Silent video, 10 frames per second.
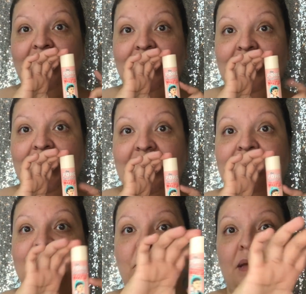it
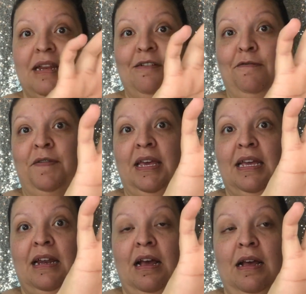is the
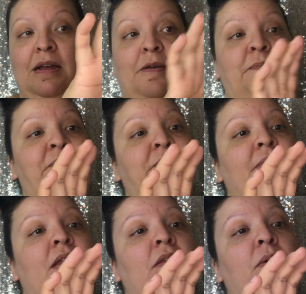Benefit,
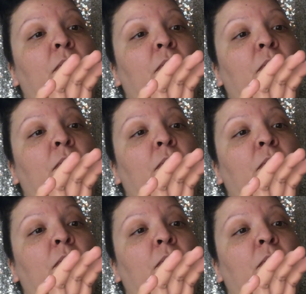the